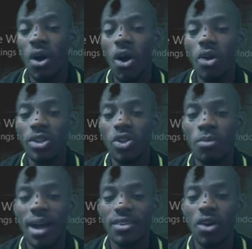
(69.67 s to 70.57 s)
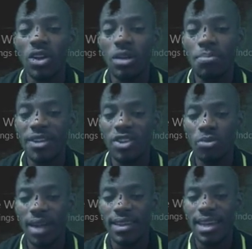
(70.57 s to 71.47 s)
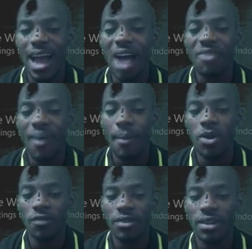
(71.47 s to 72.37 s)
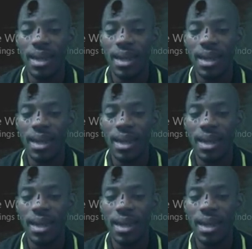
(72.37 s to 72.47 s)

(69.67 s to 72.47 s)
All the numbers, all the base numbers here are family of 3.